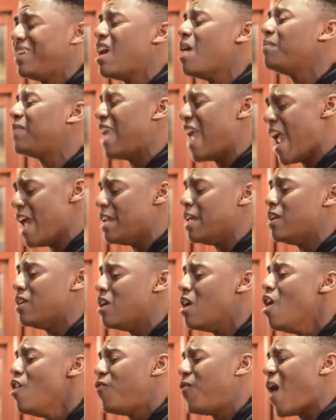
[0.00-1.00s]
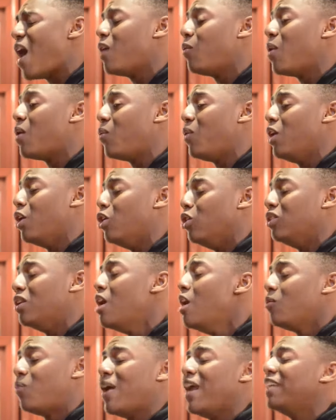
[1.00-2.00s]
become cannon, fire with will,
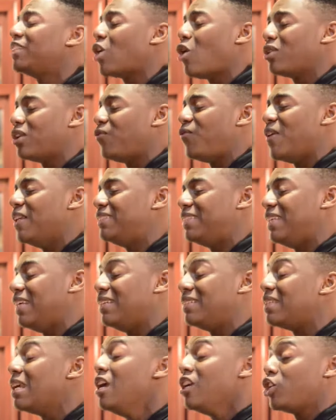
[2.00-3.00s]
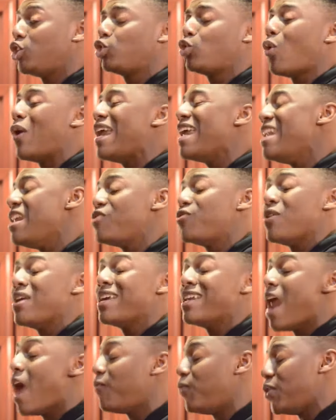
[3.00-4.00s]
raise all defenses, destroy anything
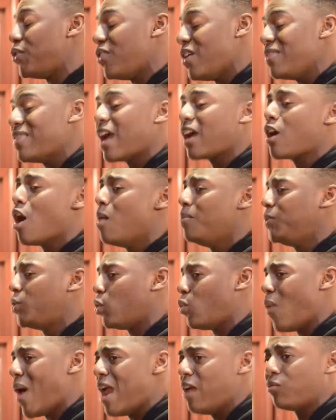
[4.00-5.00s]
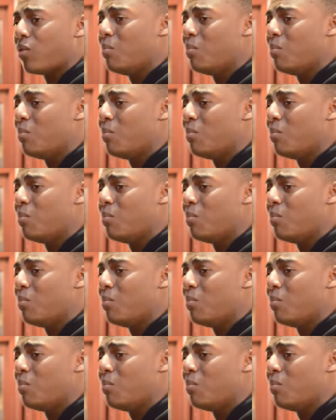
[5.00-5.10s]
and everything that comes your way.